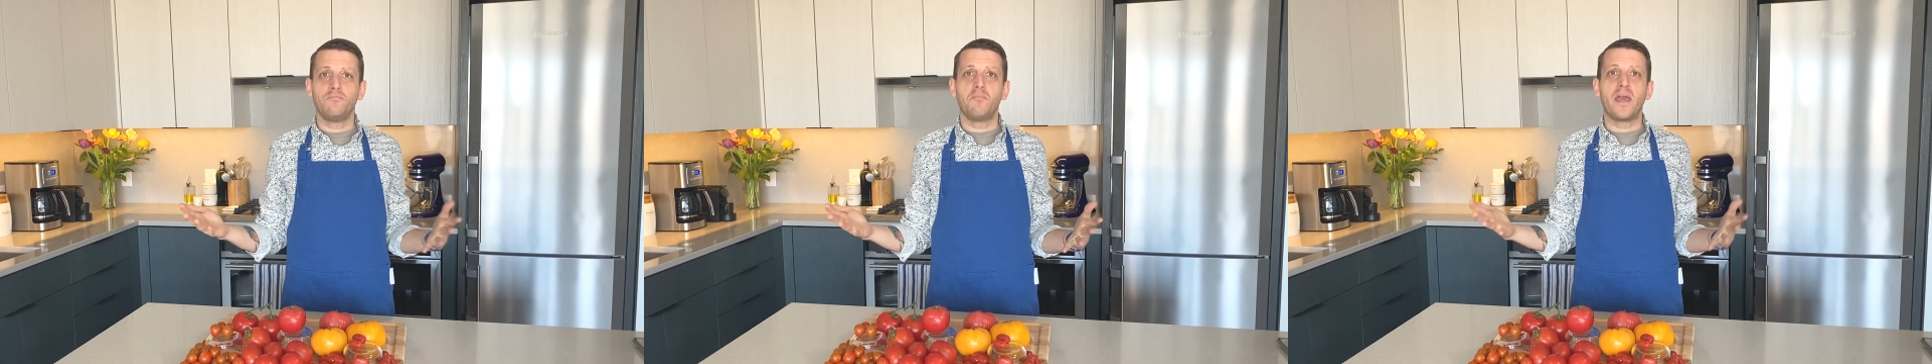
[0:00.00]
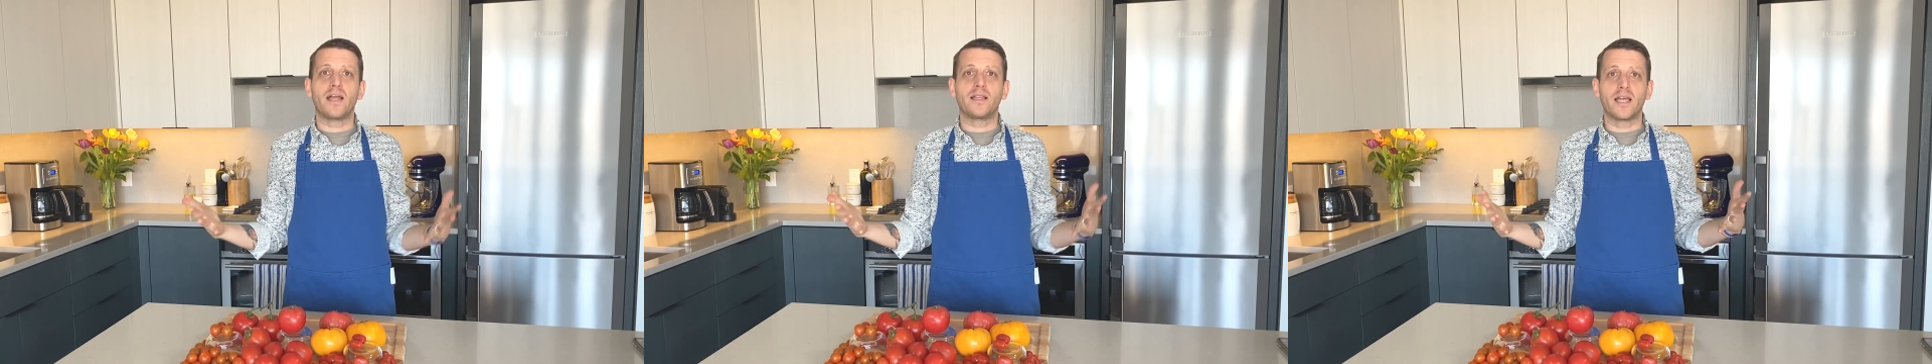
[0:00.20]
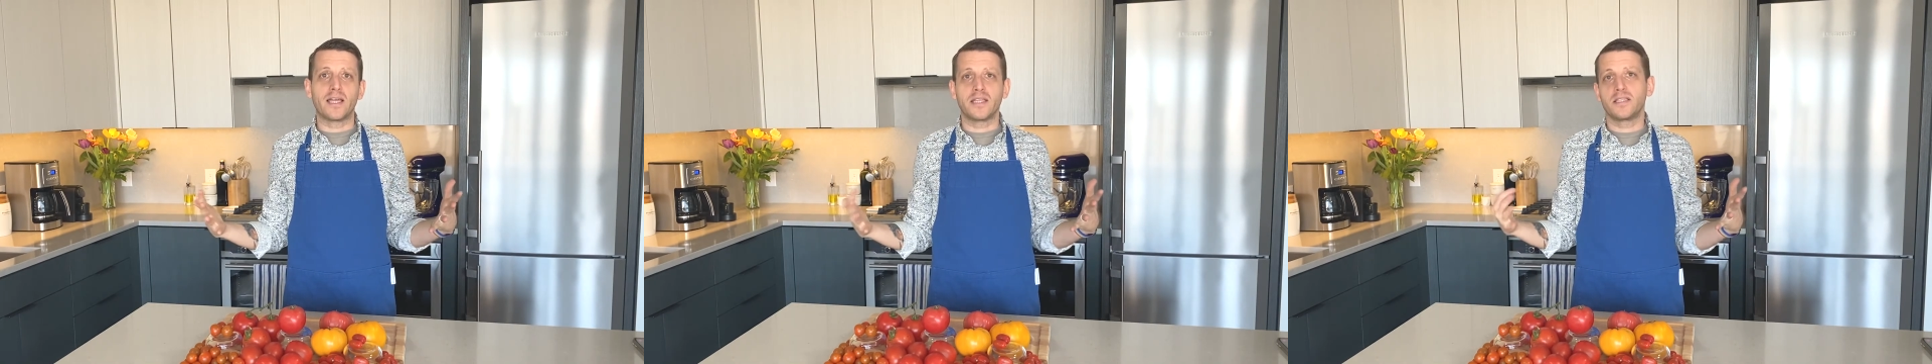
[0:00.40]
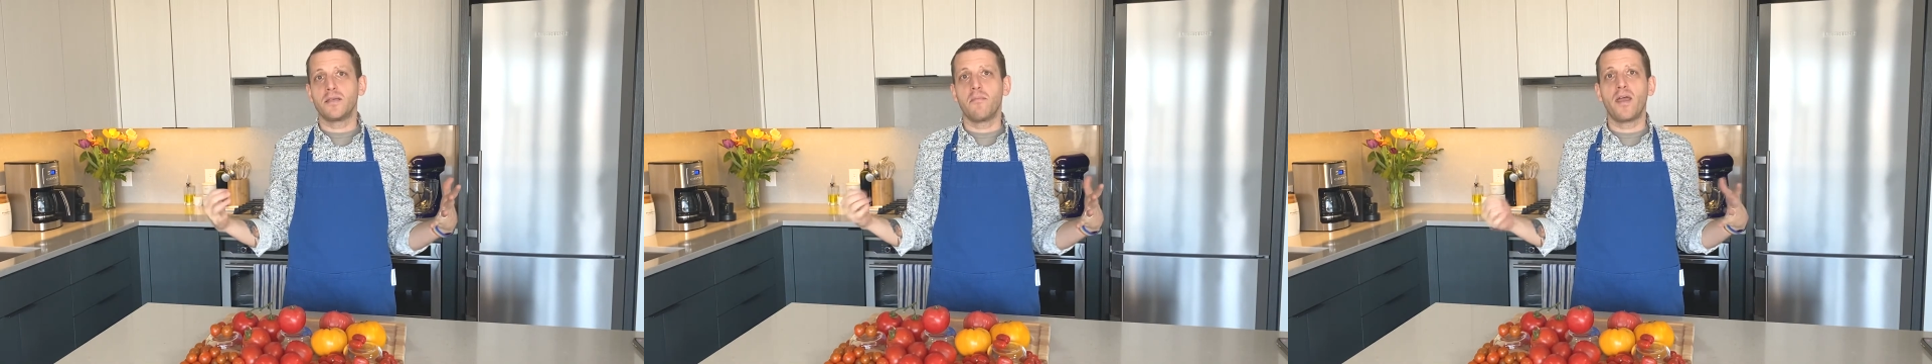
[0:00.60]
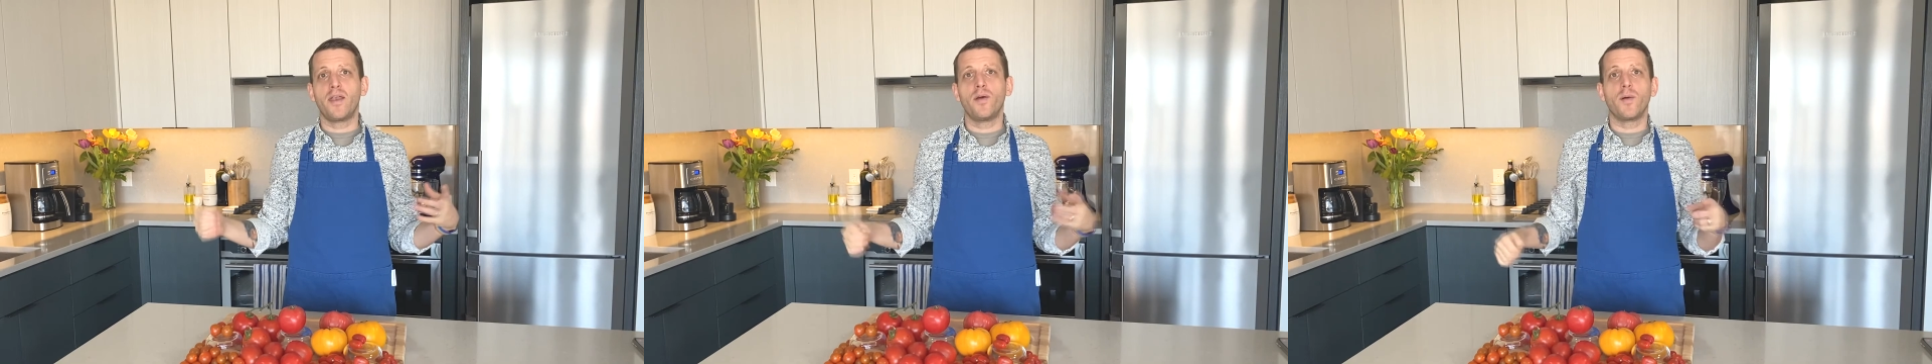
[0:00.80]
make like a
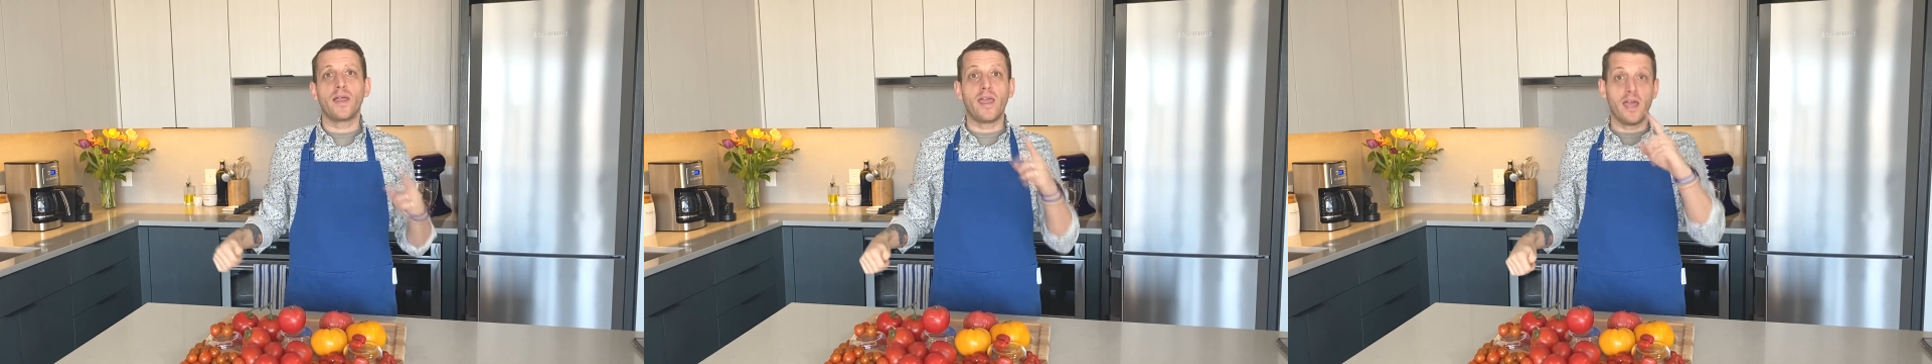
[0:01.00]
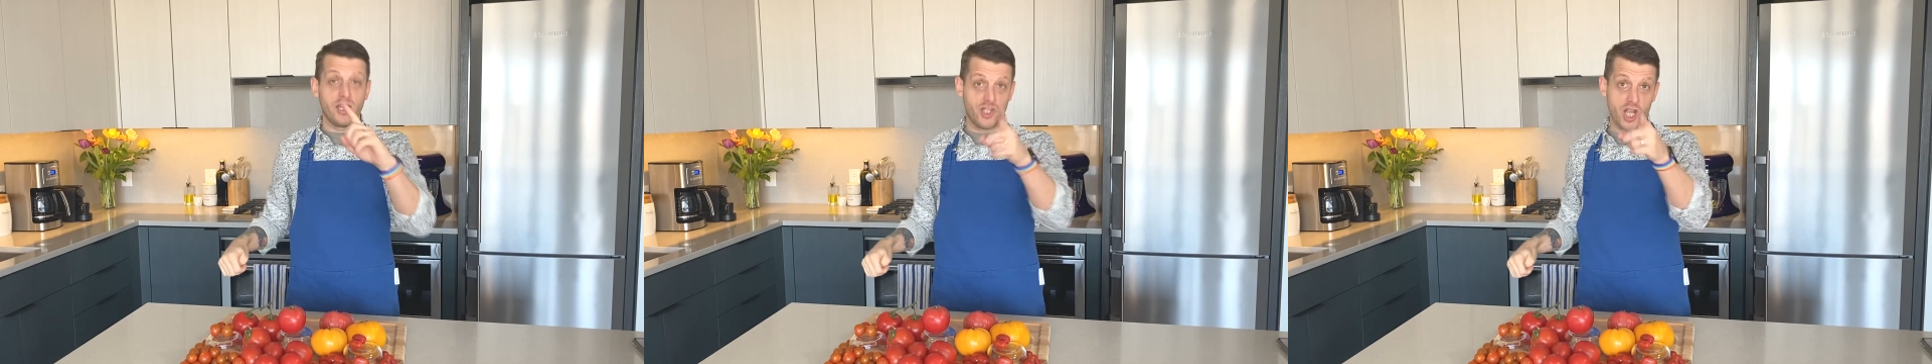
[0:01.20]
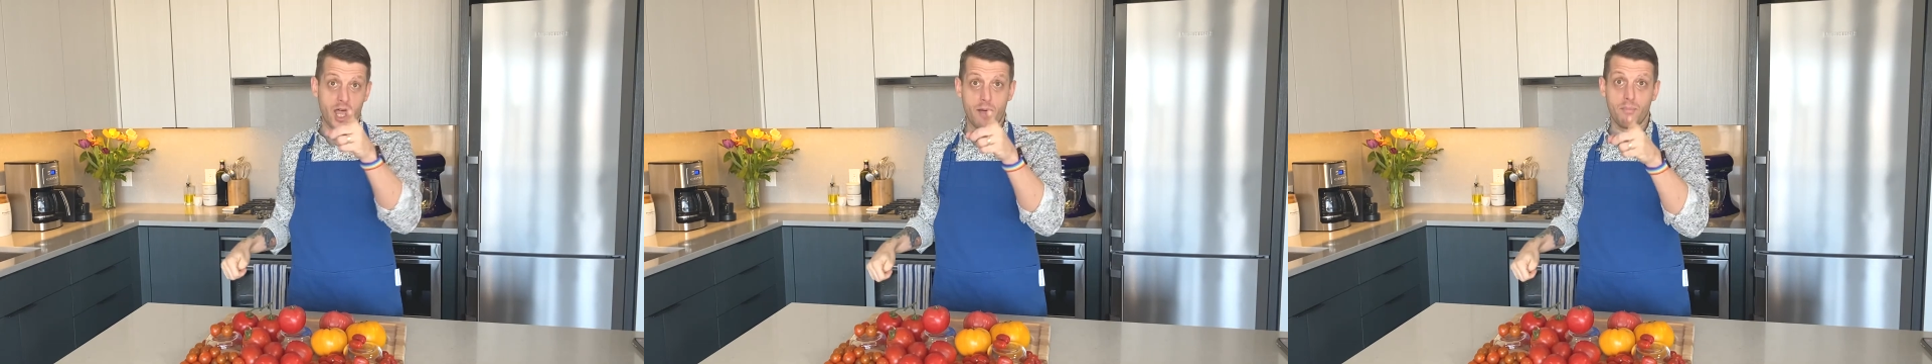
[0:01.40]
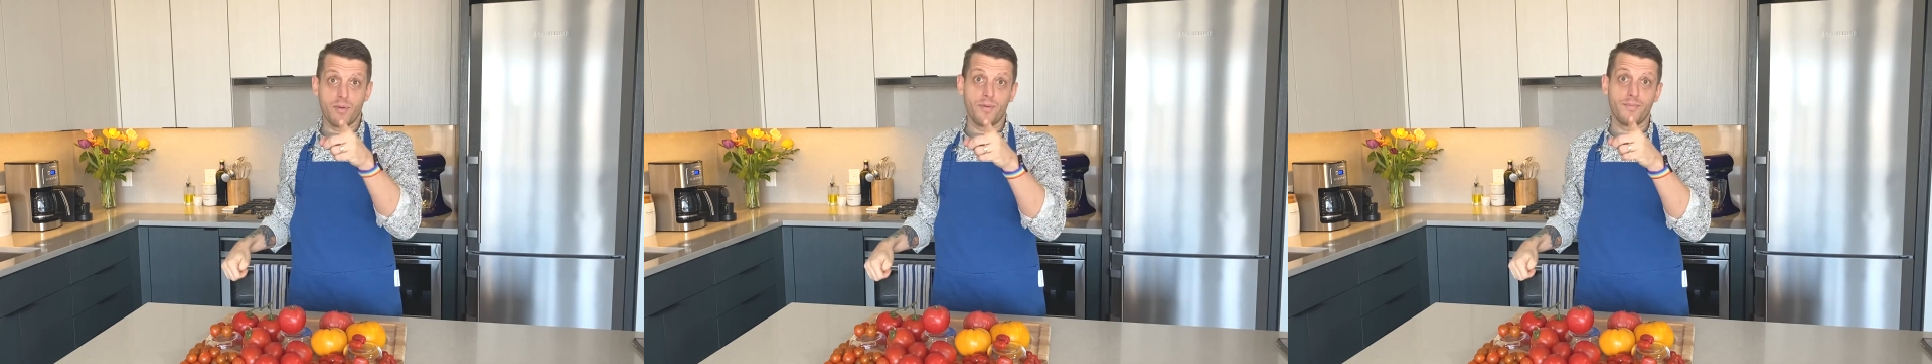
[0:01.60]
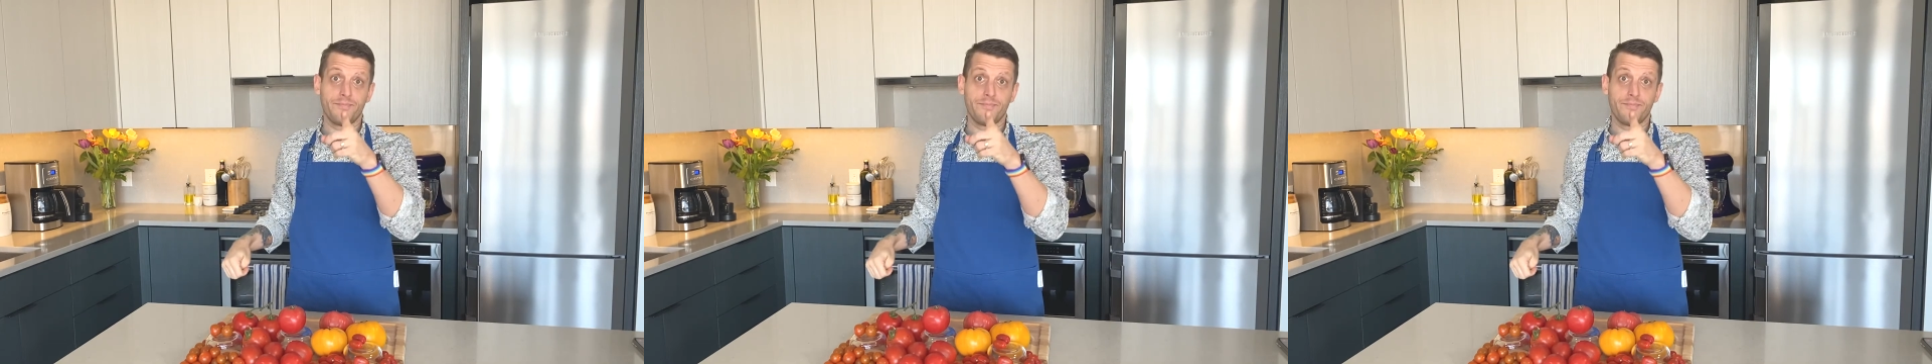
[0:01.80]
tomato and catch up.